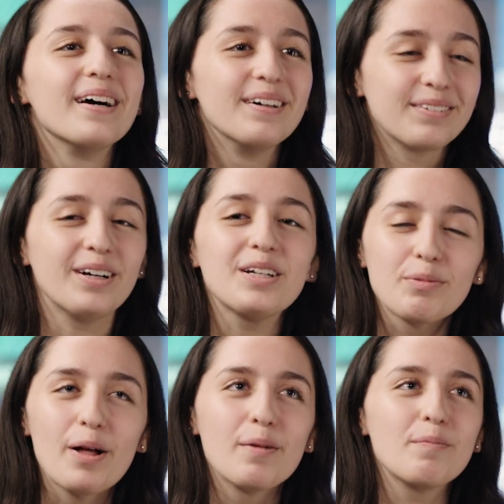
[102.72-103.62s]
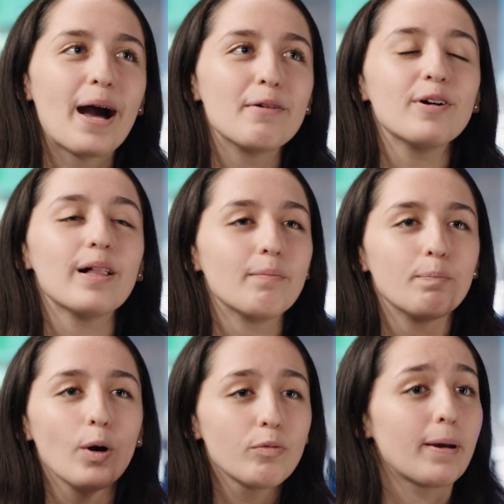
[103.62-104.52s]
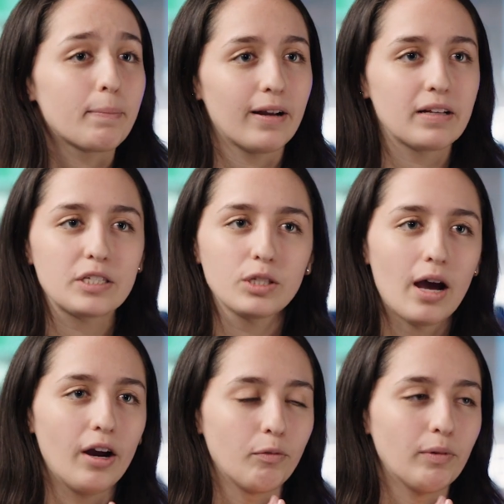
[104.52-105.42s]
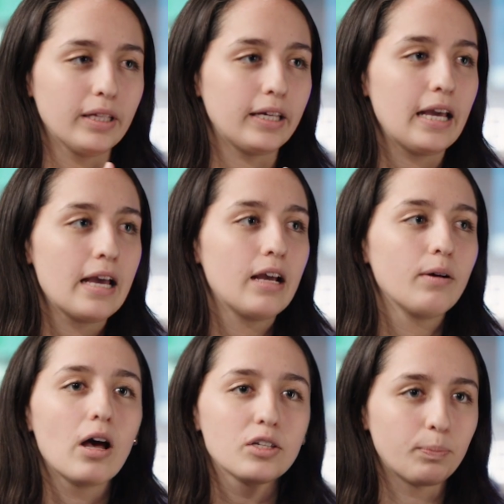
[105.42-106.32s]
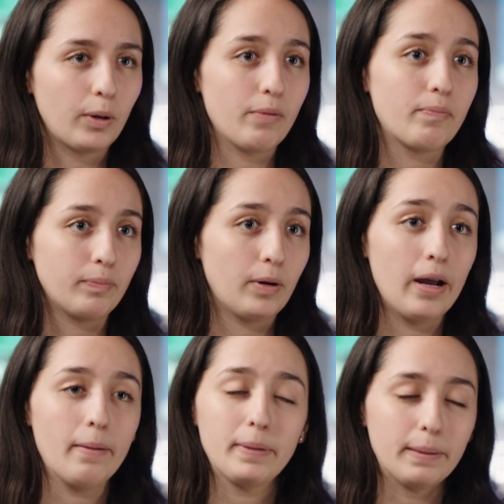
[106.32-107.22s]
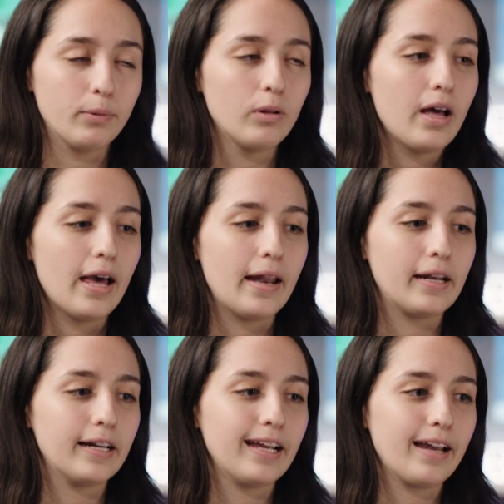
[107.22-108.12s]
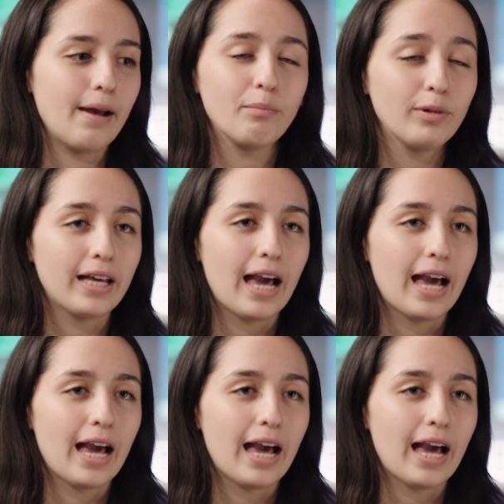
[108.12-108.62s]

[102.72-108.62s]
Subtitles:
Of course. Well, both my parents are really supportive people, and I'm really